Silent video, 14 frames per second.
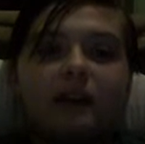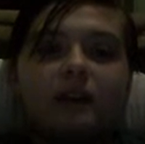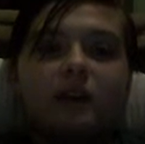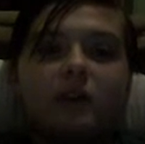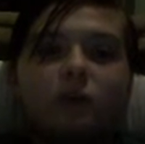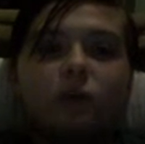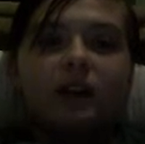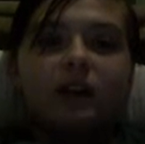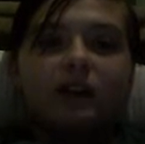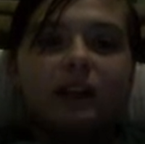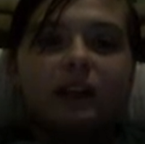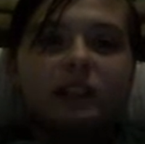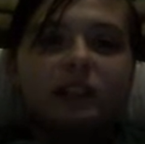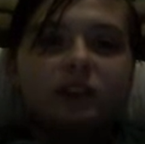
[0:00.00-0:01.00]
We are
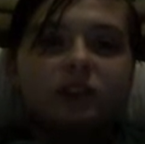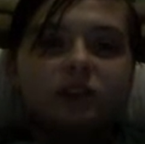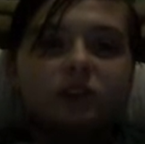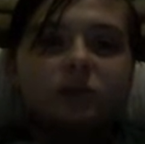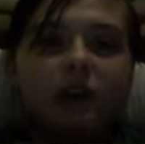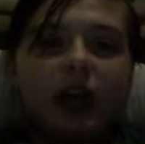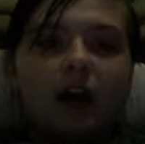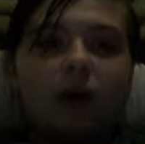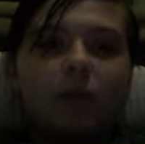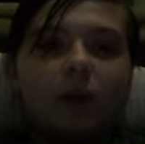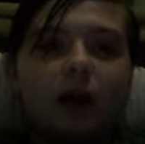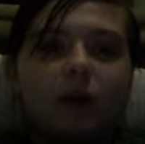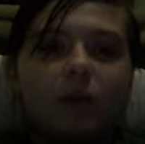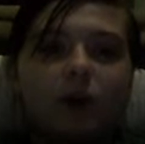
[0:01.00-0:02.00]
getting chewed out by the
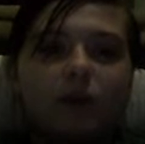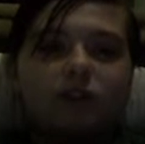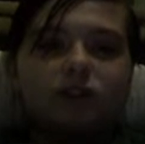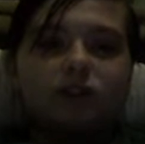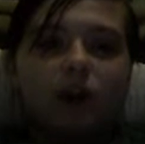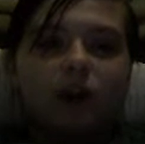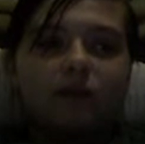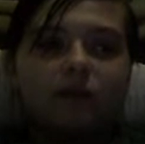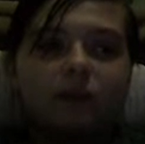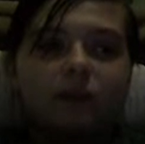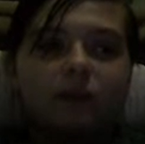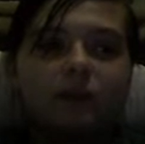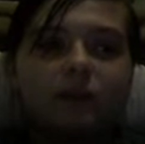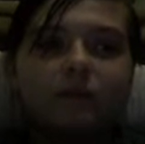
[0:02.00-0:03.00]
bus driver,
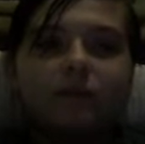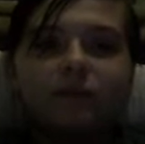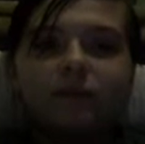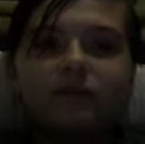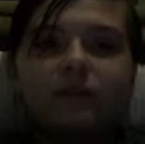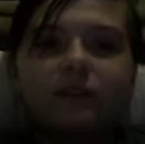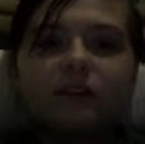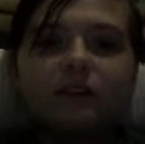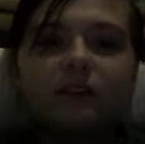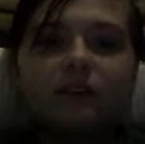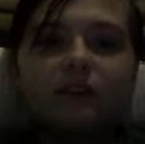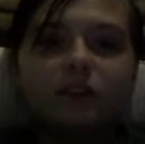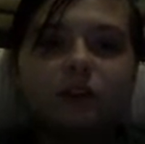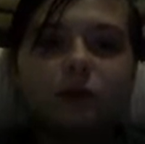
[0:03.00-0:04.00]

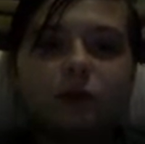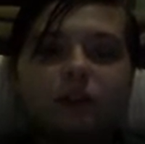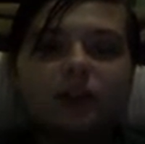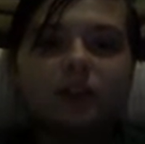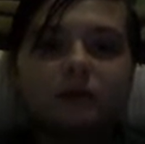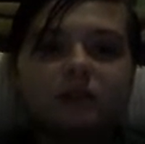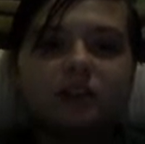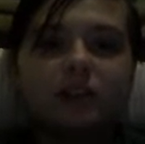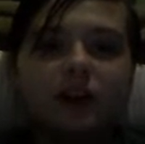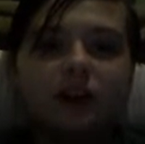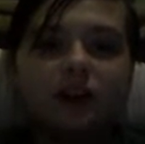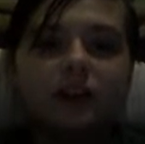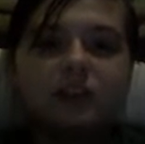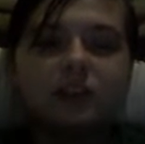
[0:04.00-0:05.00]
whose name is Sherry.
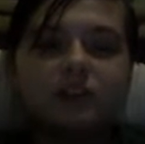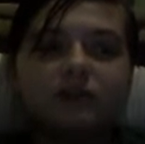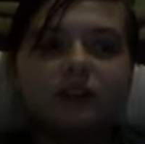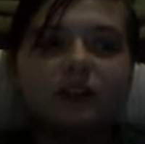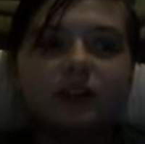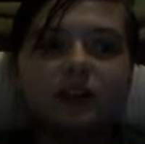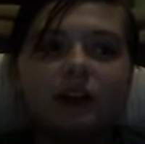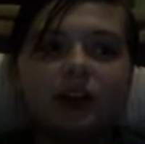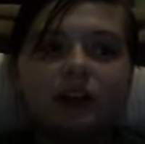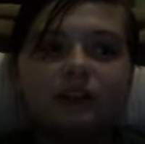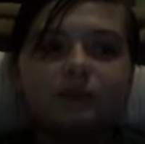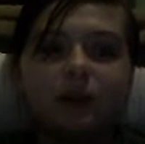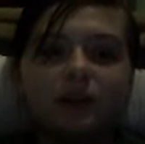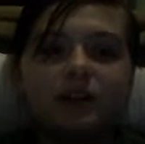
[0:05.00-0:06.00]
She's really nice, but
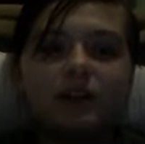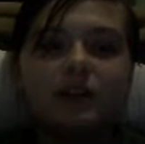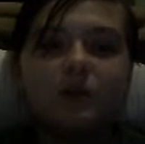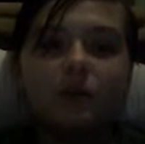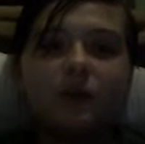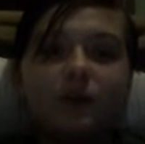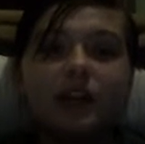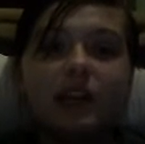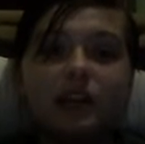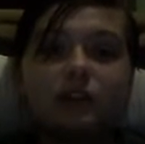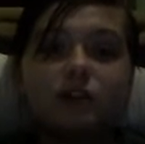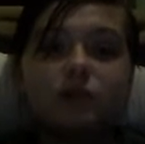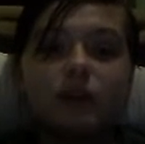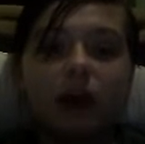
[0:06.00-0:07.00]
we were getting chewed
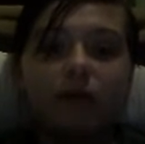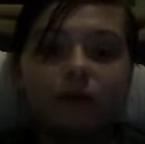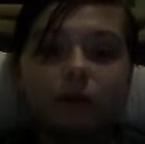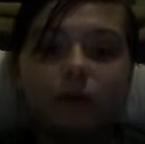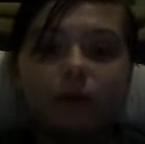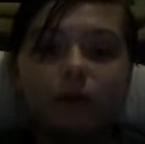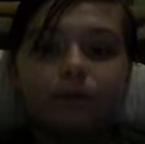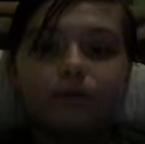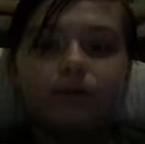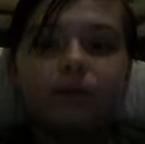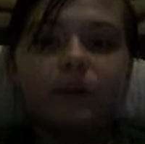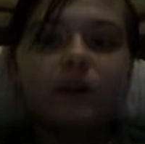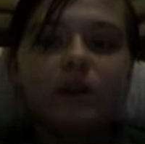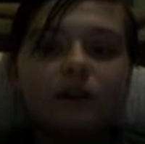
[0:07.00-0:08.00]
out for
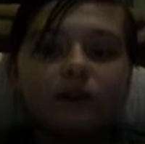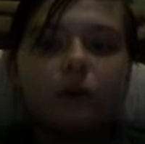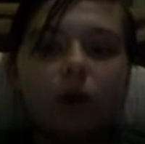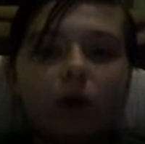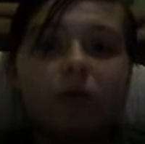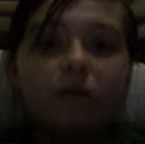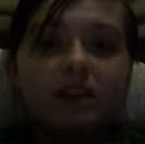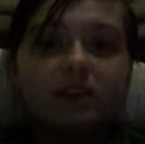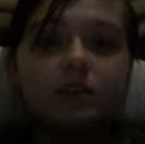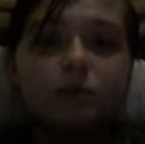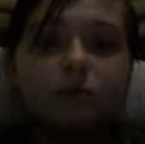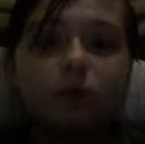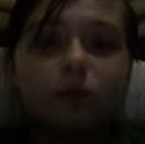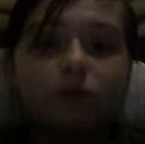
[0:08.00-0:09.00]
a reasonable
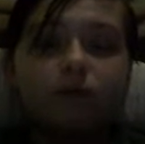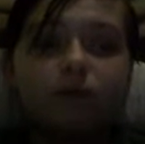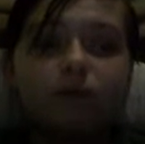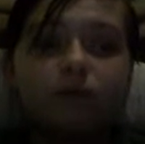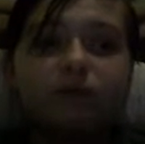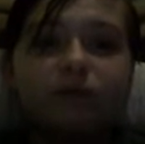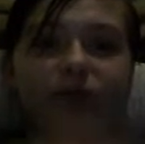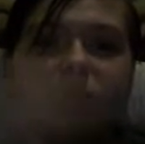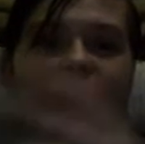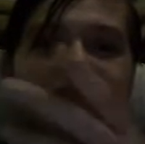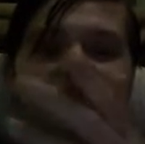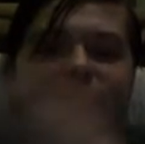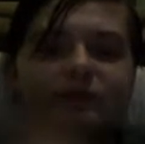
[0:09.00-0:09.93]
reason.